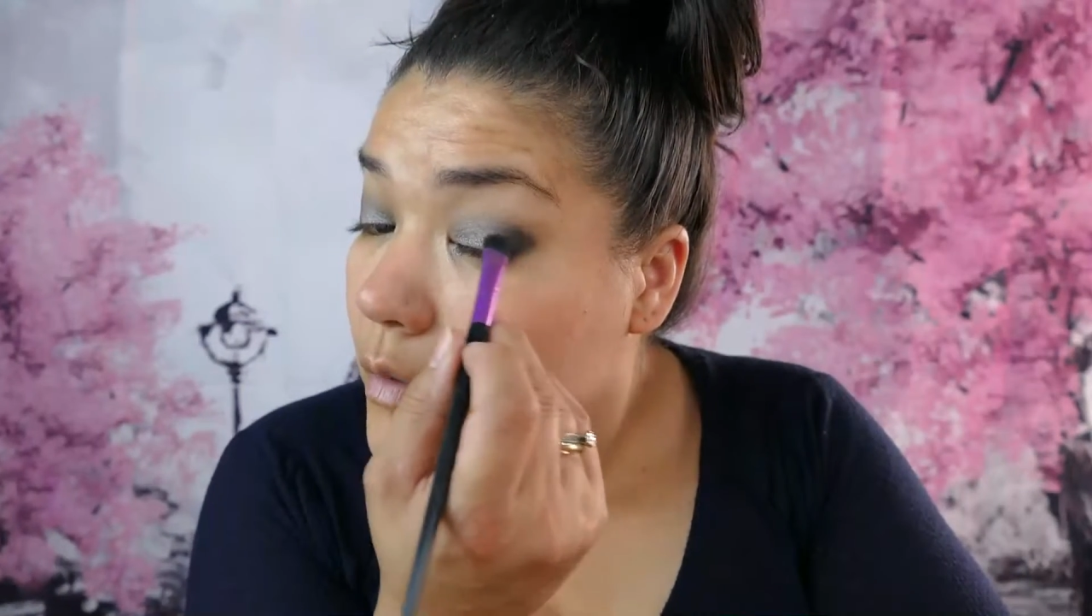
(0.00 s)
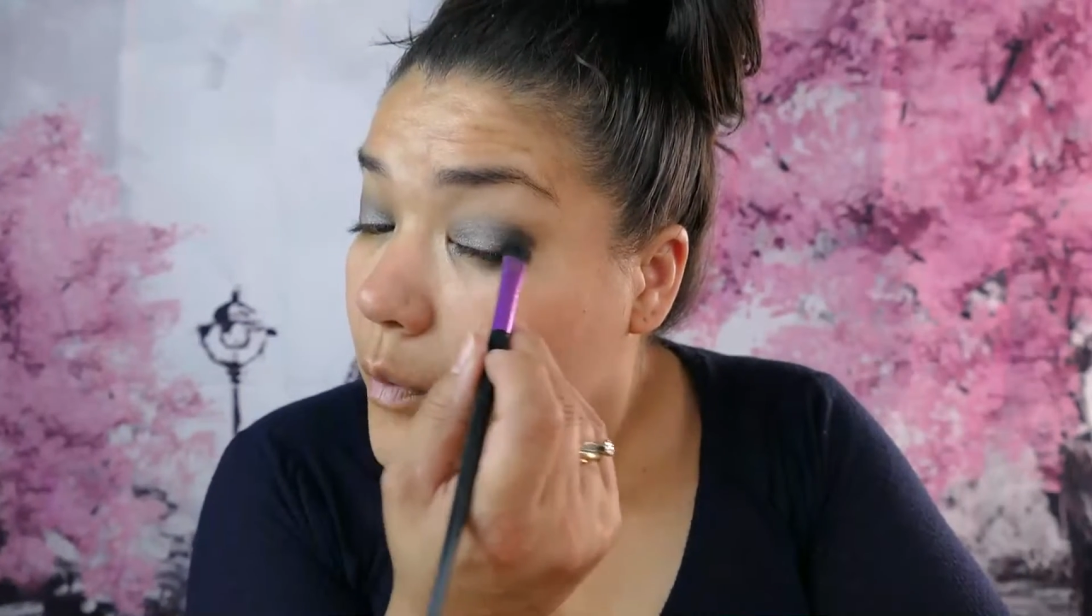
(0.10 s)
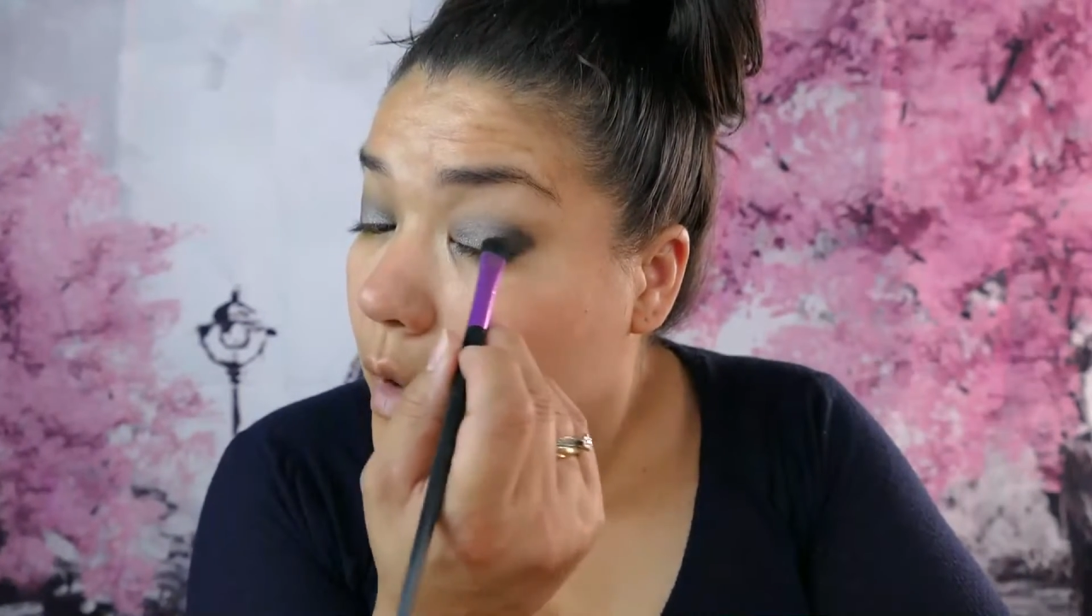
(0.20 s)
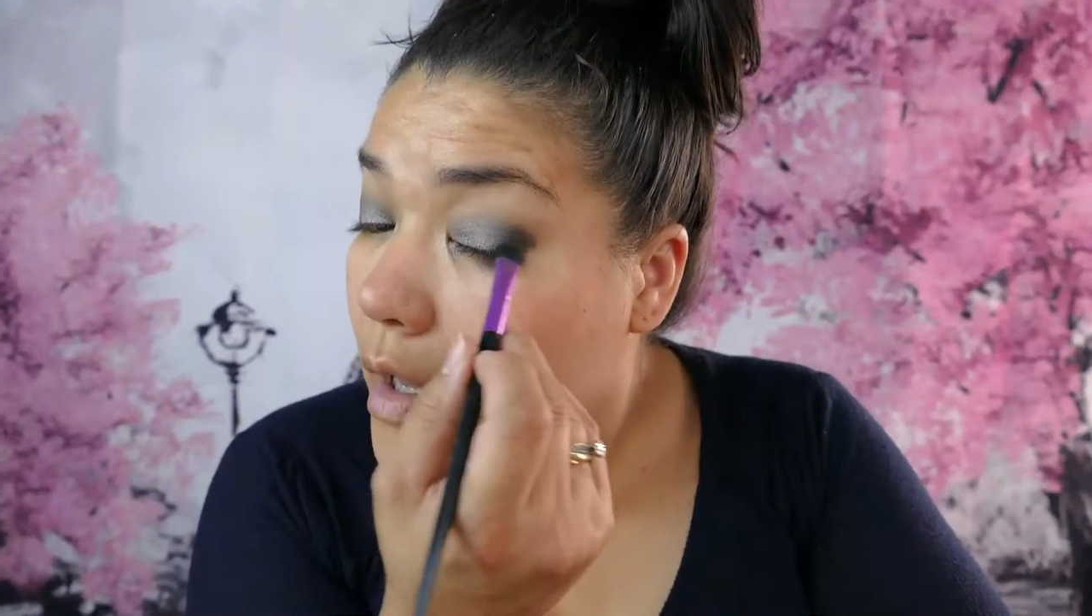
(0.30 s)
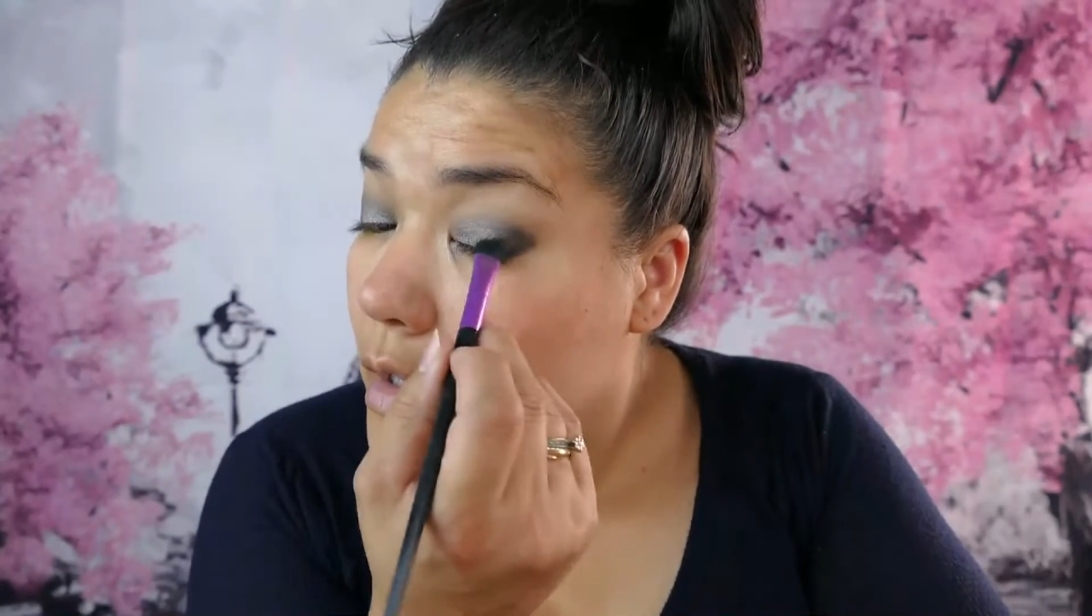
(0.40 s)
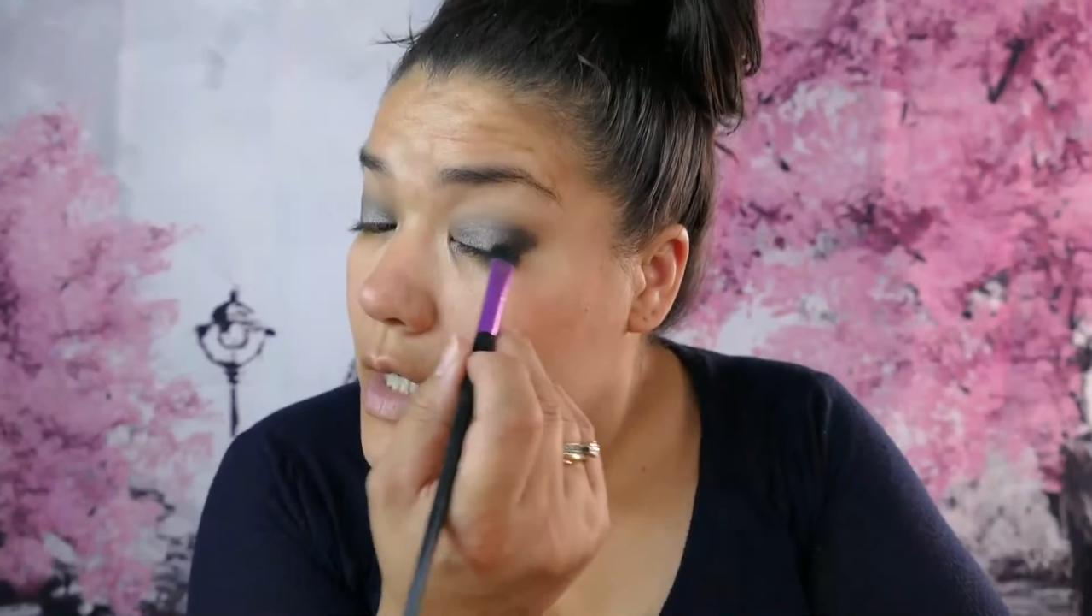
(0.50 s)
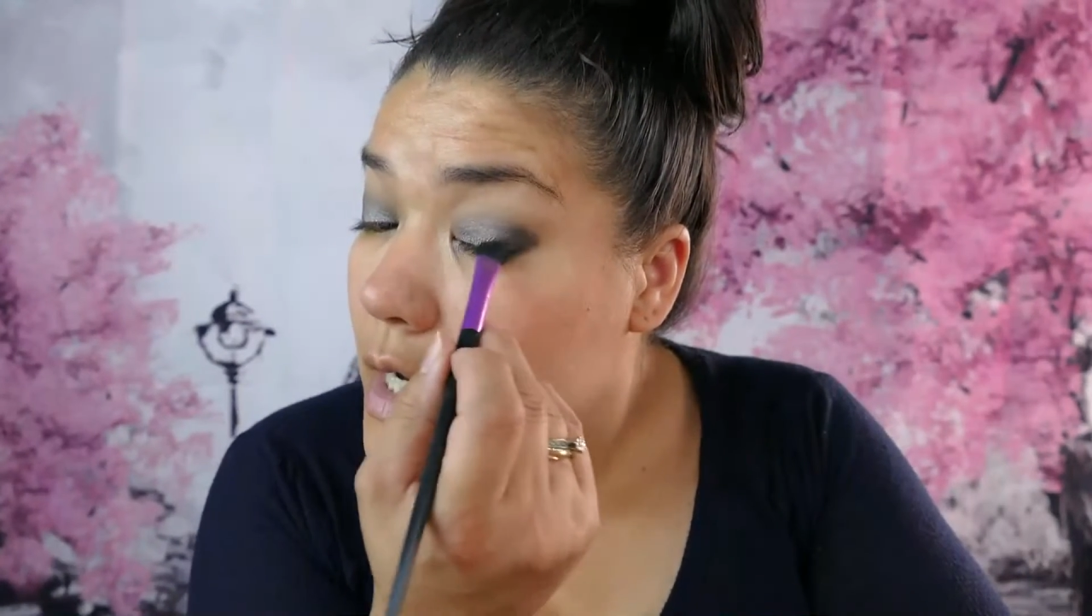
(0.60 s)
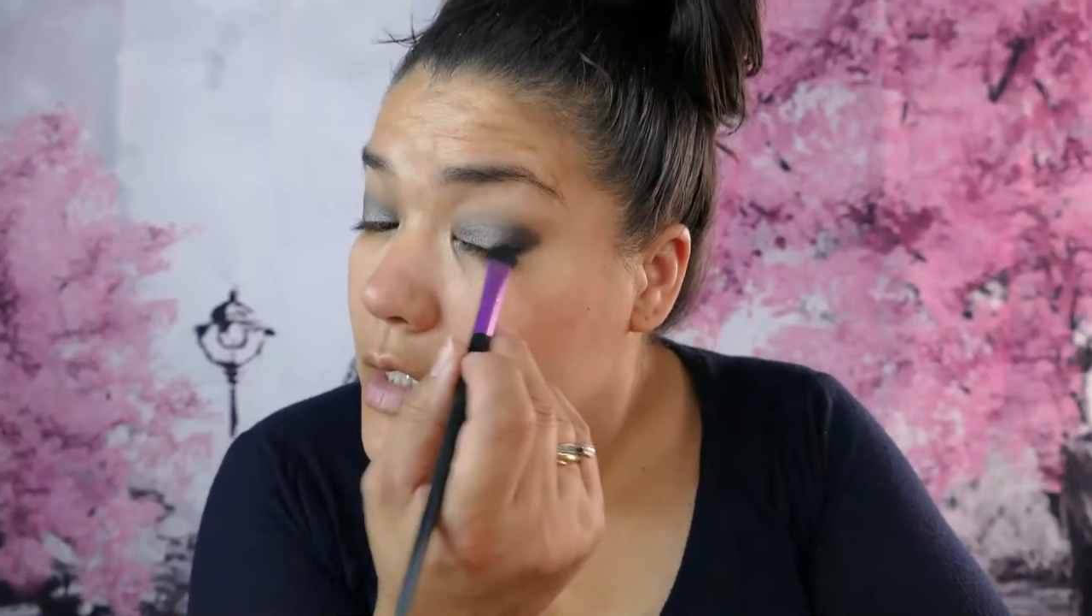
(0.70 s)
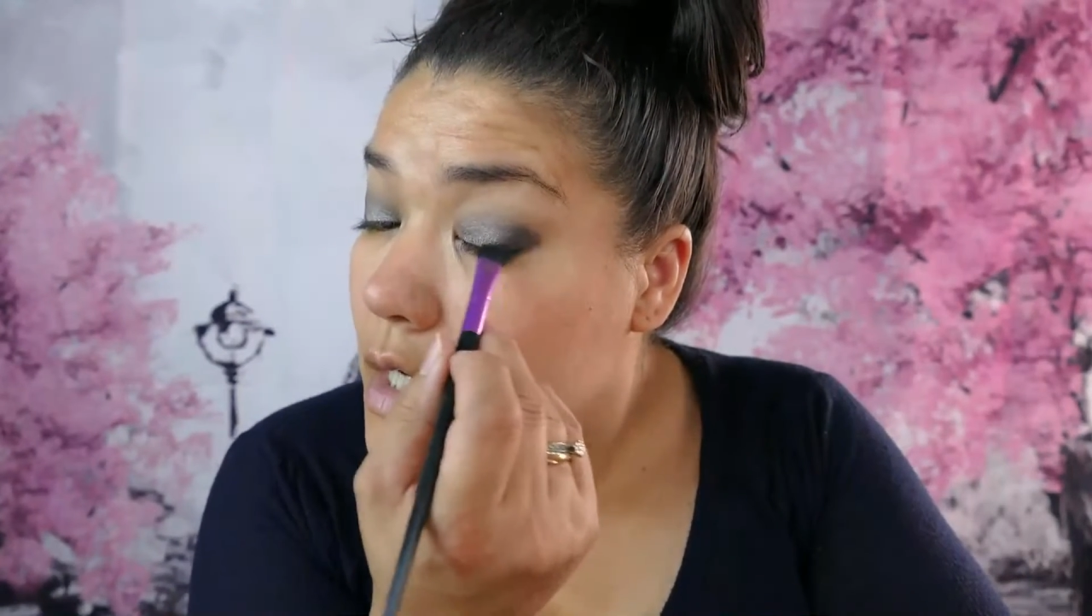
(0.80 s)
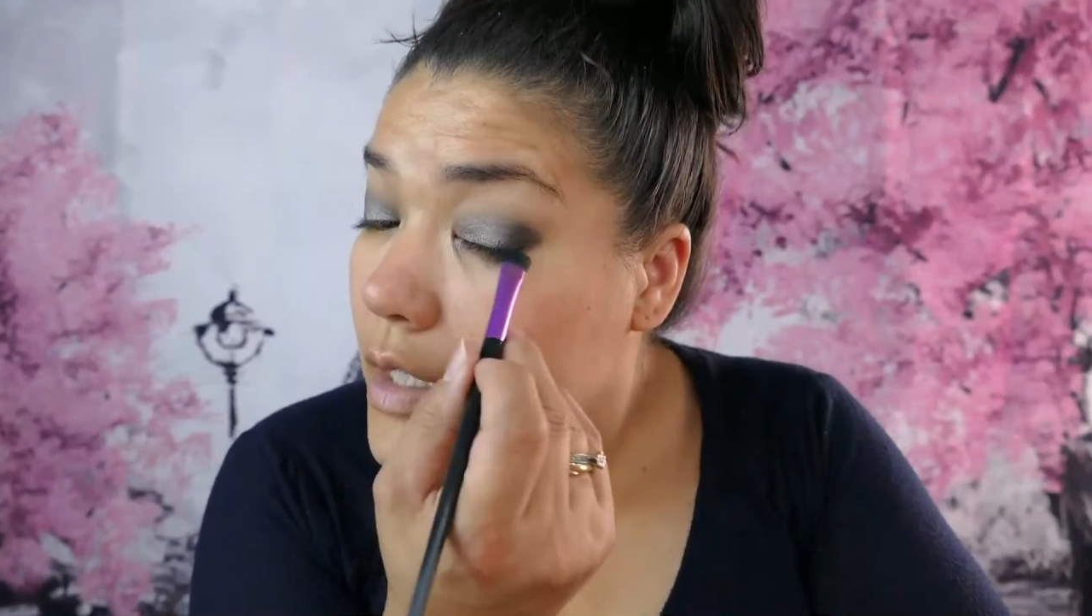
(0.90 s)
because
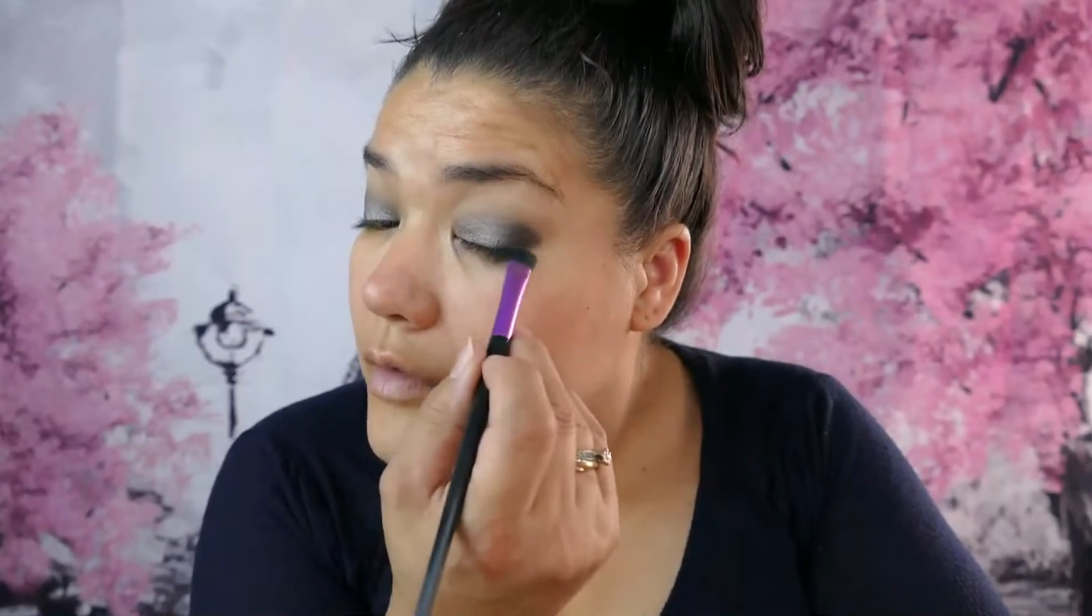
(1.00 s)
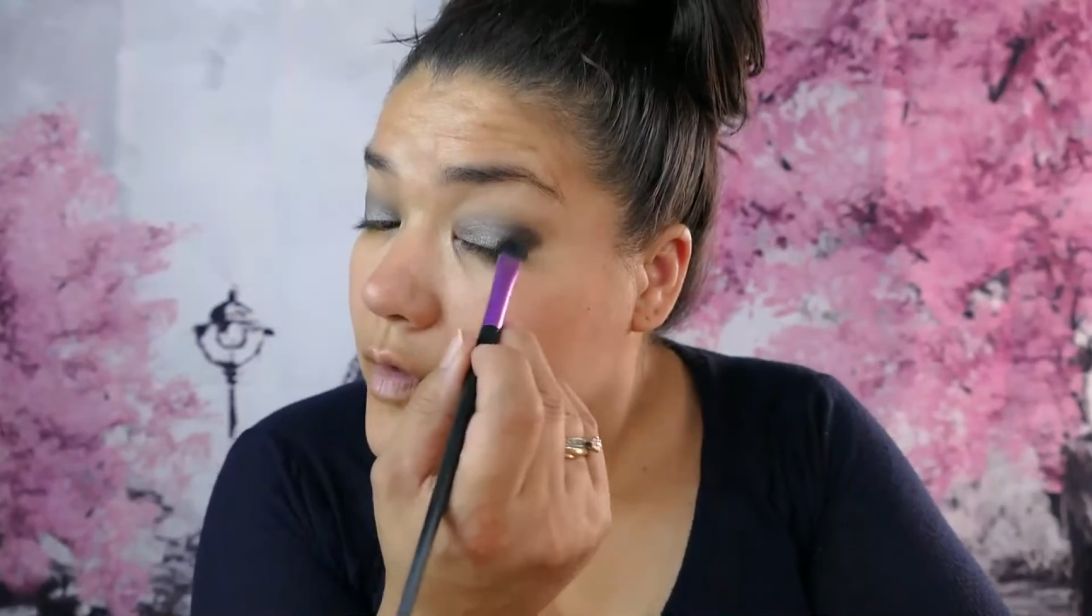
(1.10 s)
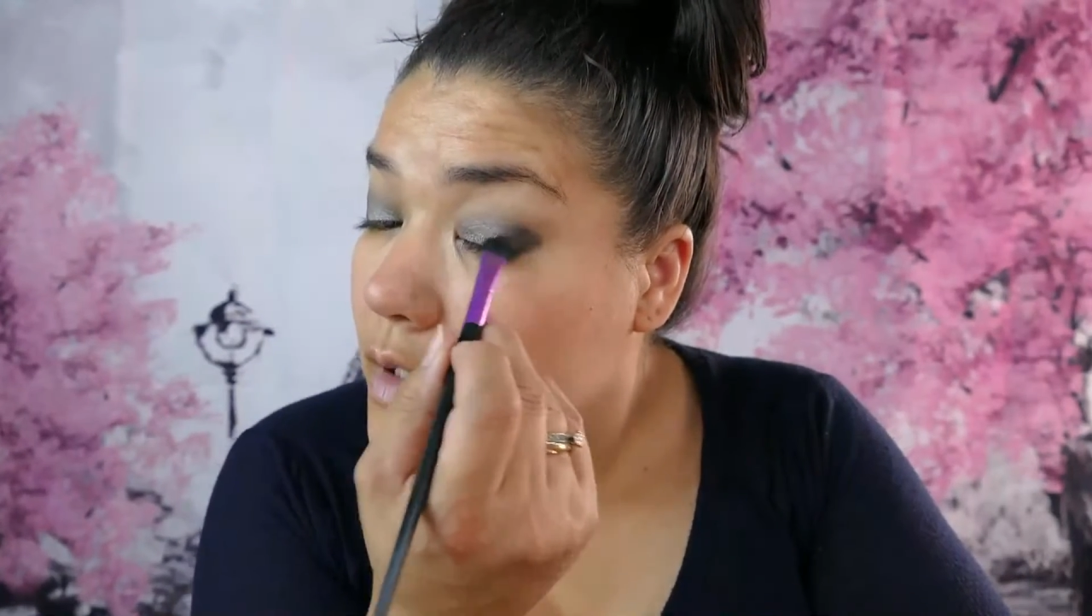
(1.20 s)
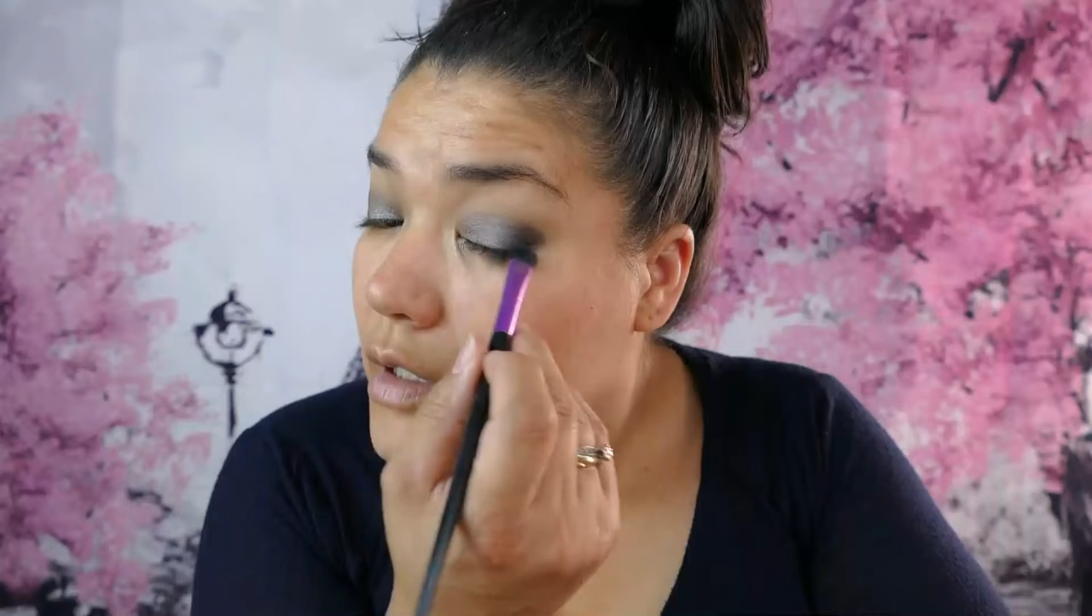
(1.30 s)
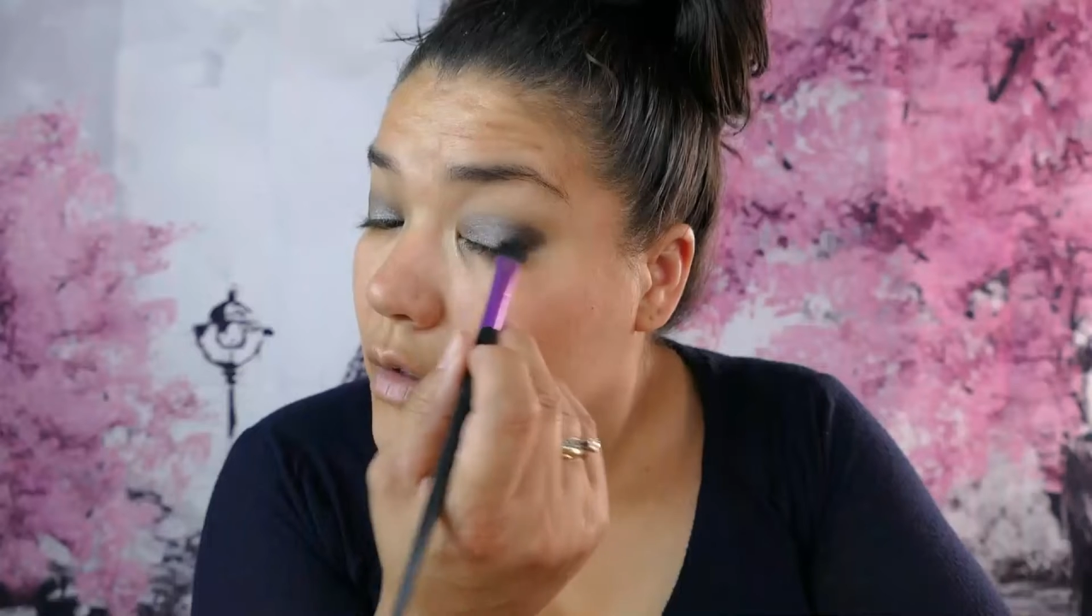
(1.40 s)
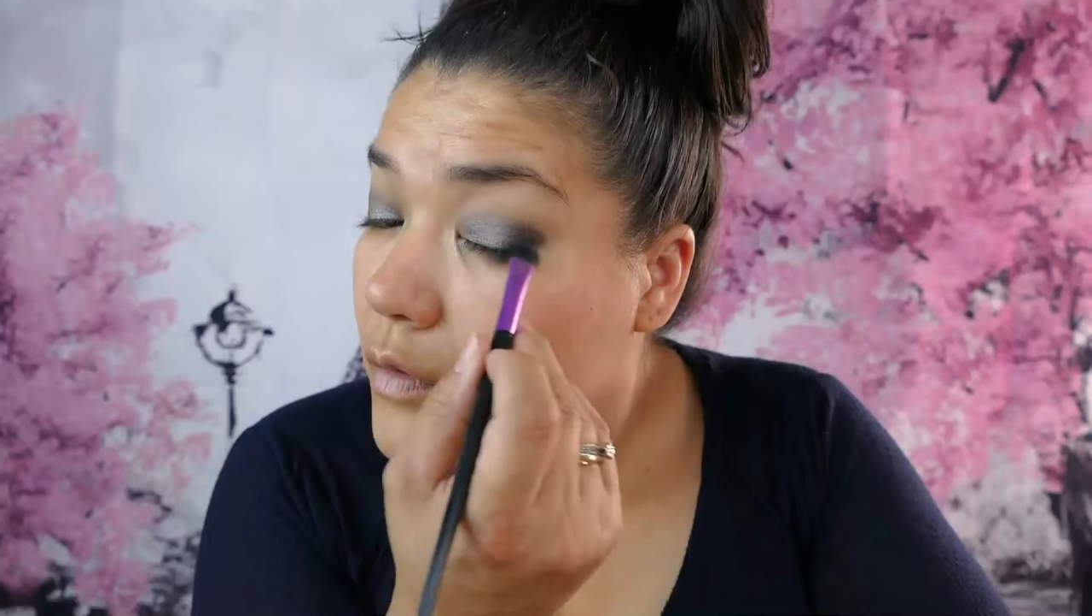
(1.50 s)
I kind of did it